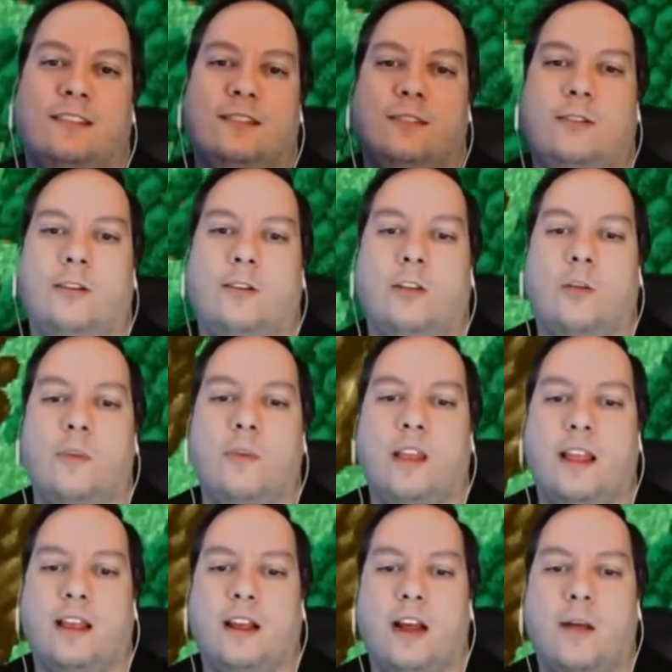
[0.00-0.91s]
Or they'll be
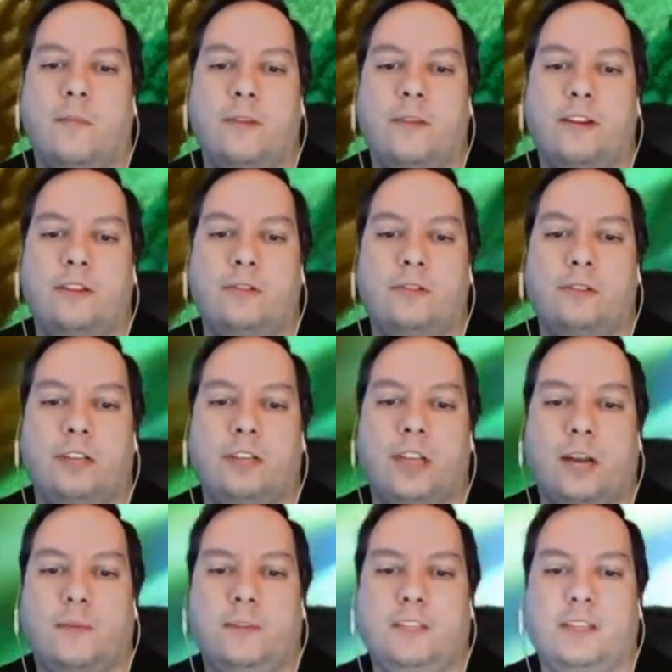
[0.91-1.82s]
like, I'm gonna do
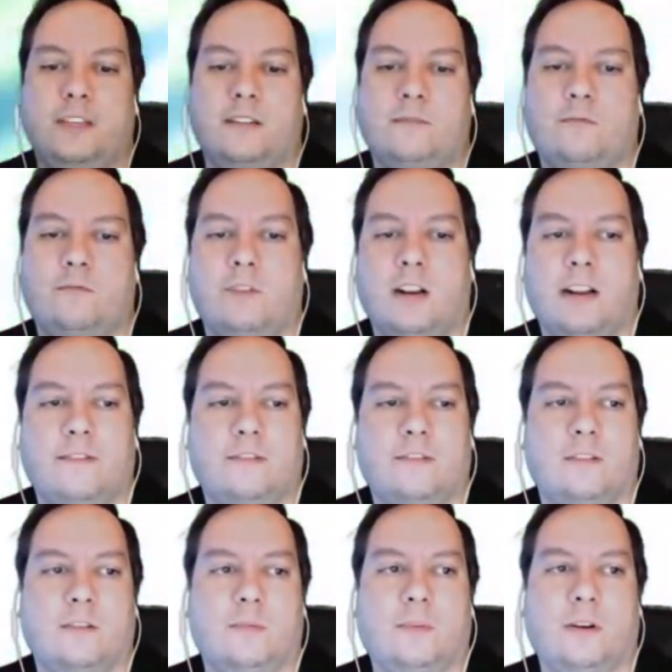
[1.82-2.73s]
top 10 of
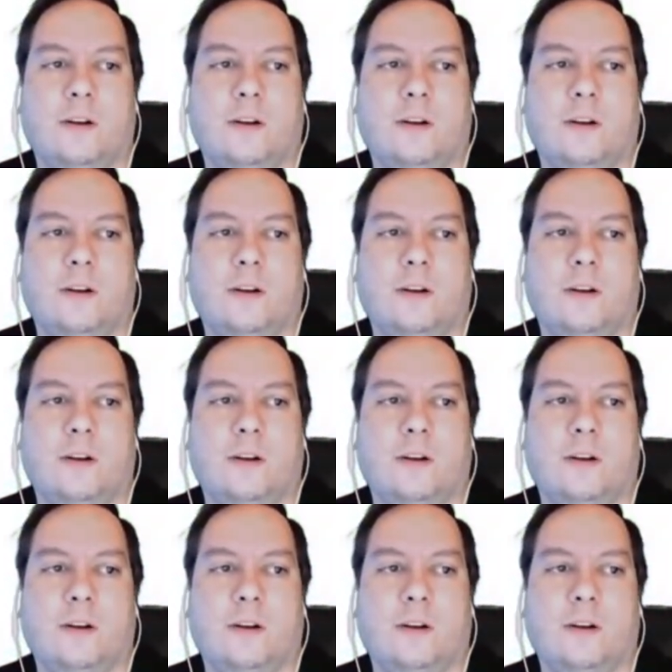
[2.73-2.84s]
whatever, but